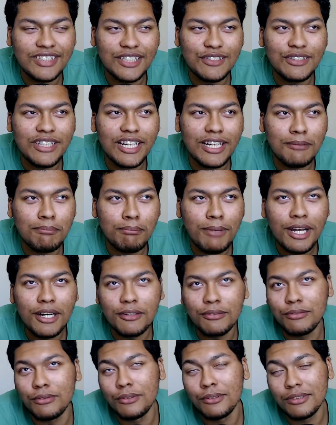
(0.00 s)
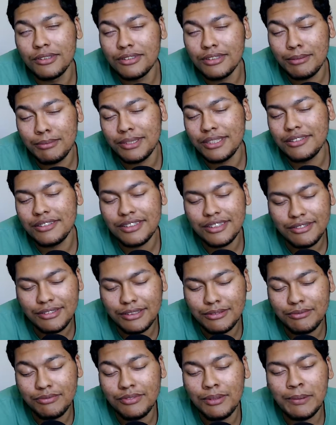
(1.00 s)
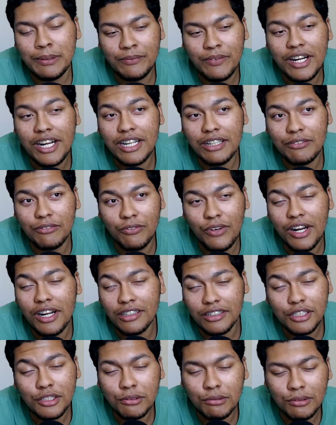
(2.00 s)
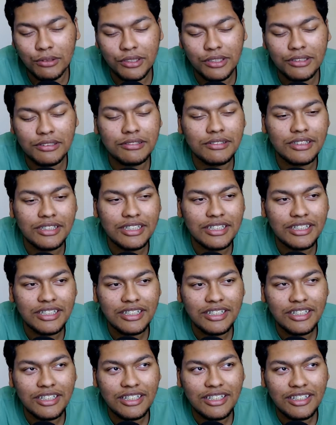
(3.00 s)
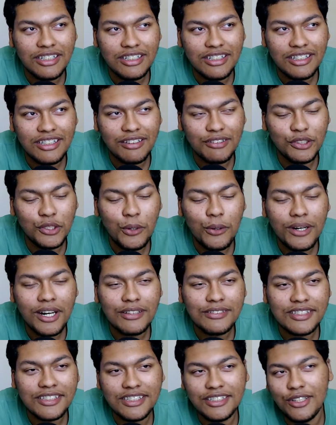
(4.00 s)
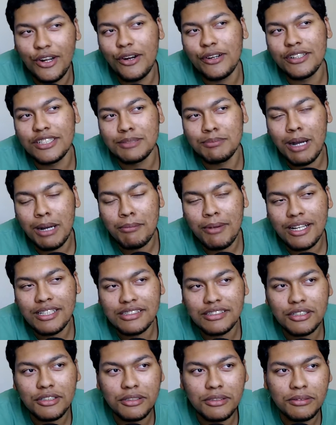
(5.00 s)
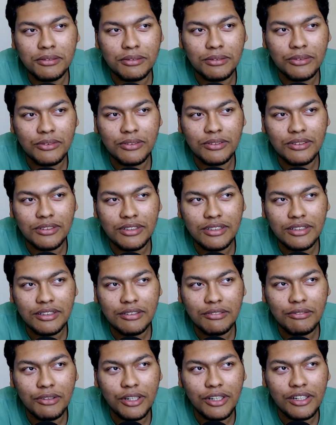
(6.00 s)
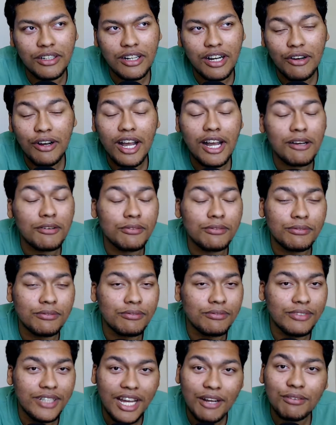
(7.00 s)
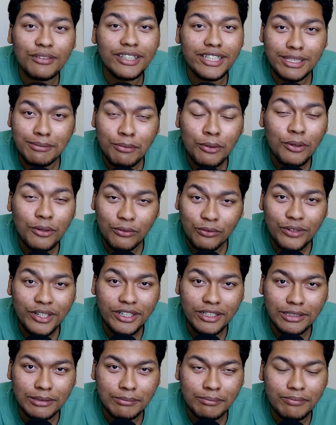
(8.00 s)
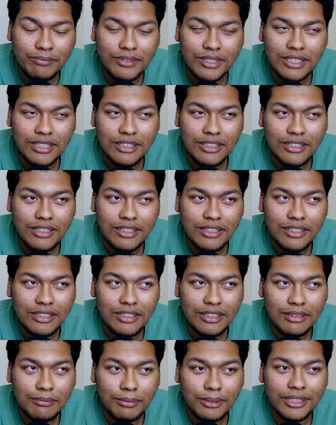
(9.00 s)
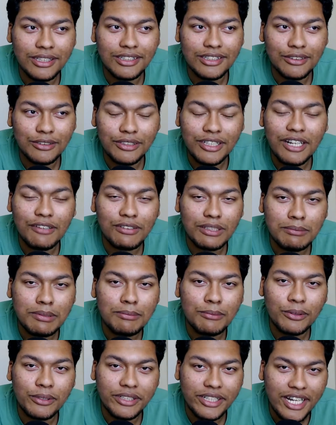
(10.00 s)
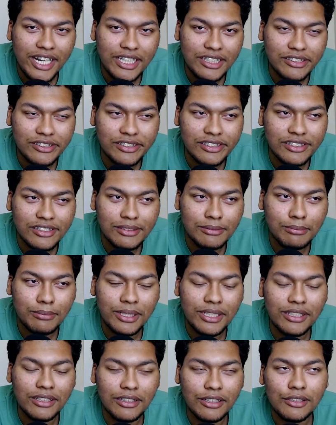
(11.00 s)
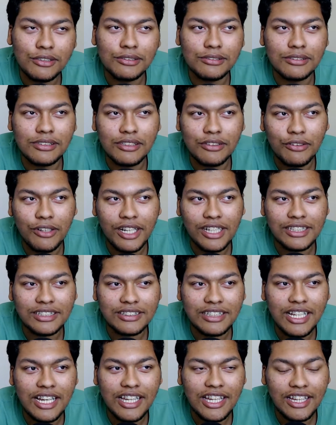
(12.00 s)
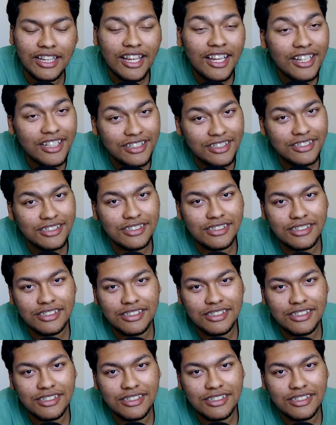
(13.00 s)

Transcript: like a metaphor. Very, very literal though. I'm going out to the darkness by myself, where I'll have definitely more freedom, but it will definitely be more dangerous being alone. Where I can stay in the light